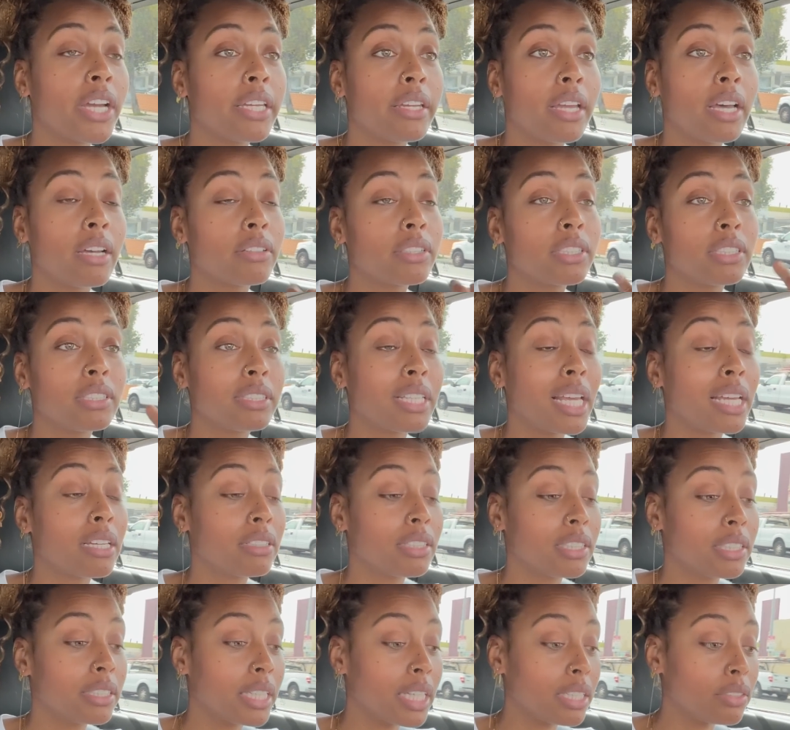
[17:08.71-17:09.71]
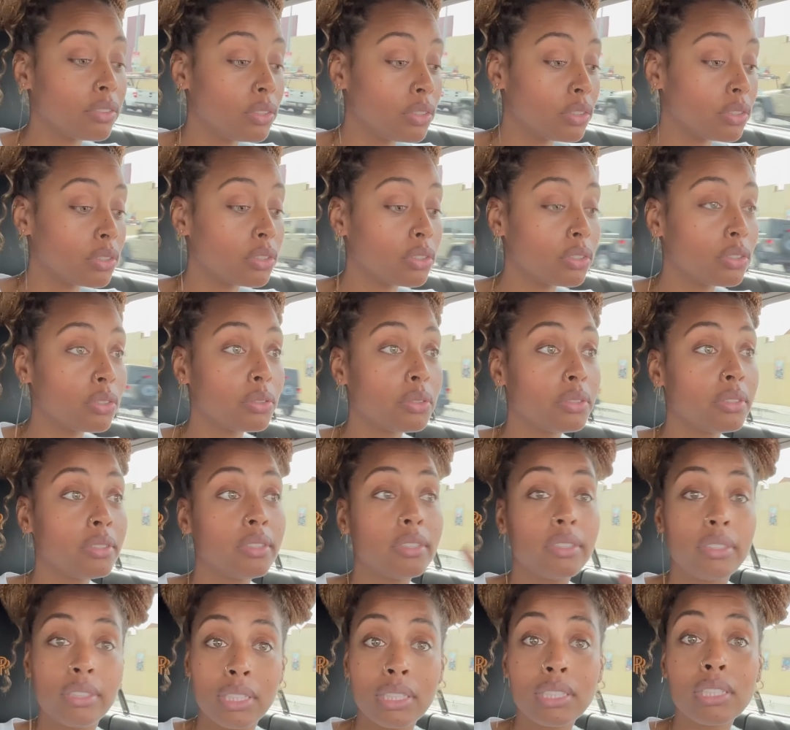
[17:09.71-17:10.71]
now because I could get used to
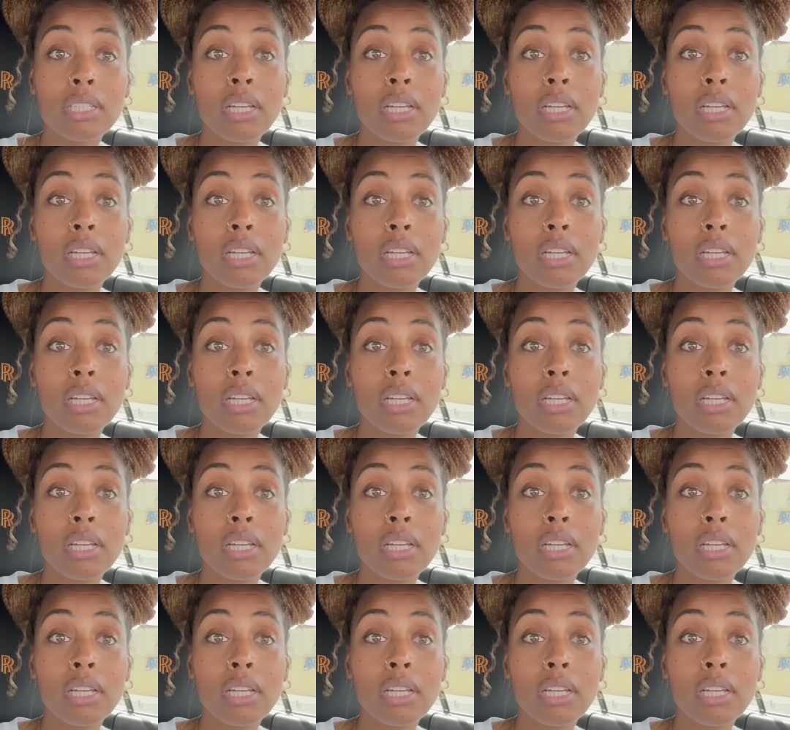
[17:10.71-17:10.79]
this